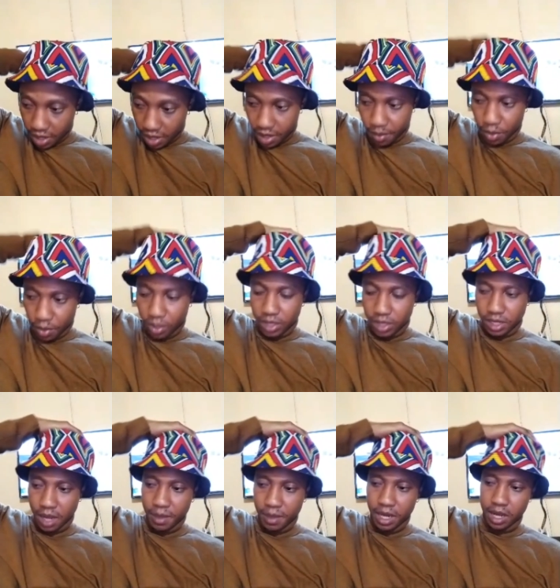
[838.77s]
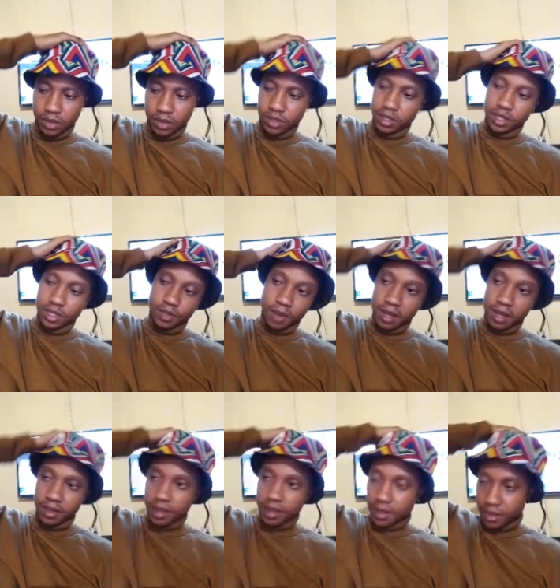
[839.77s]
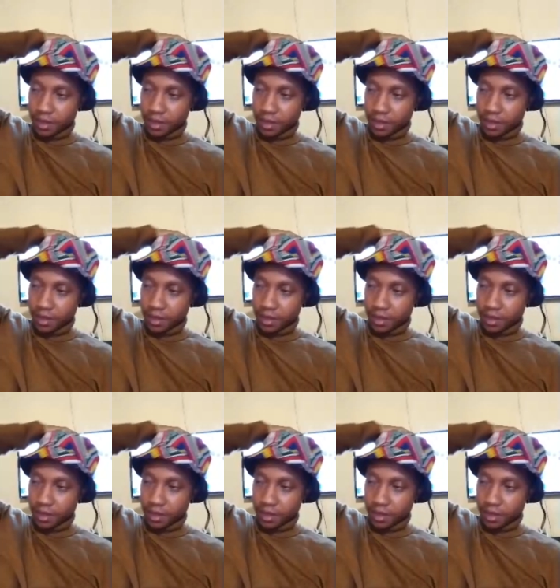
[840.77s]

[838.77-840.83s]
the book is coming out this month.